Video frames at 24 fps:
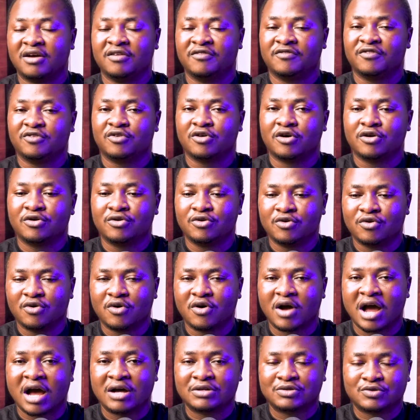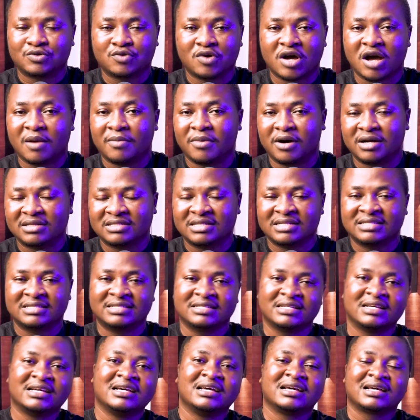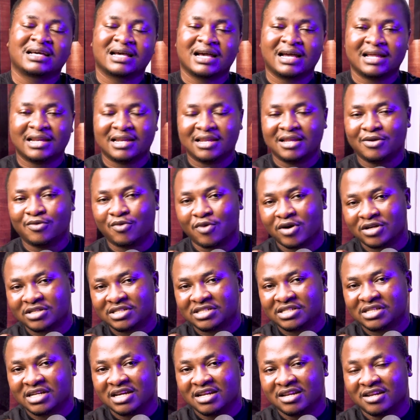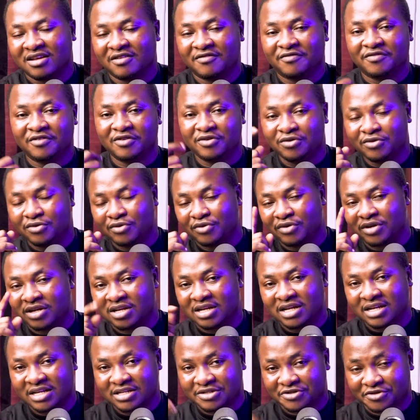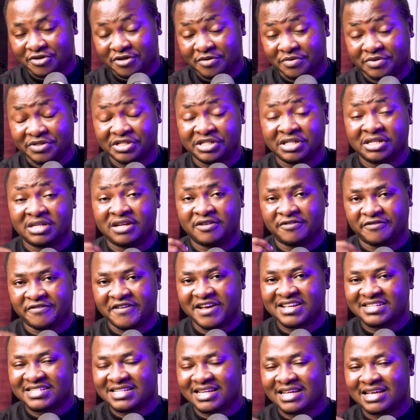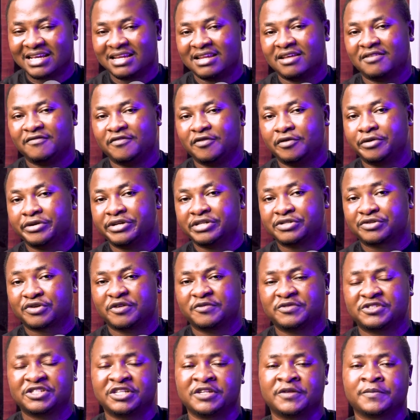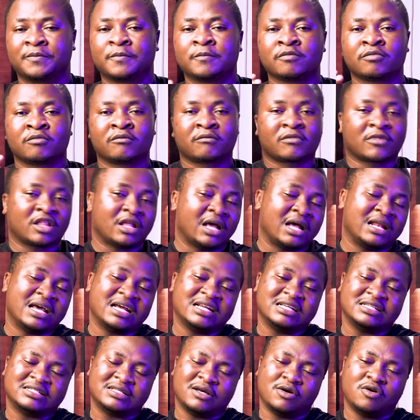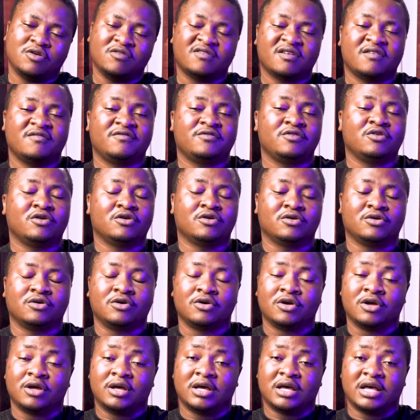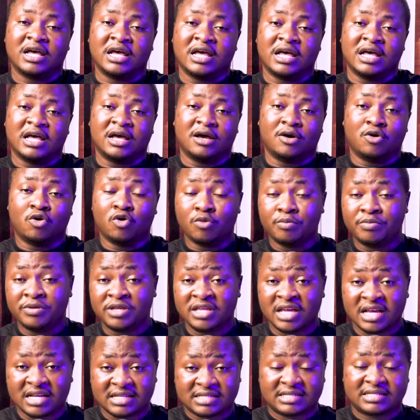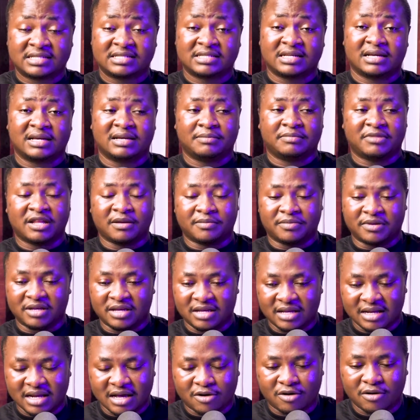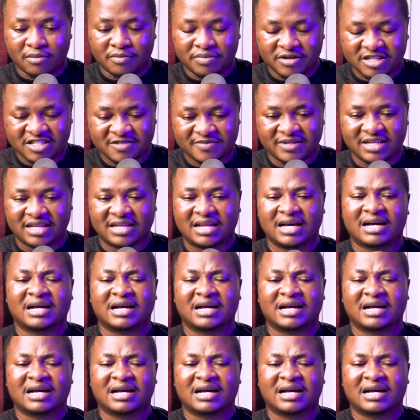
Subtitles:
you don't know how to go about it, kindly watch the video in the description, the first link in the video description. That is the overview on OBS, the complete beginner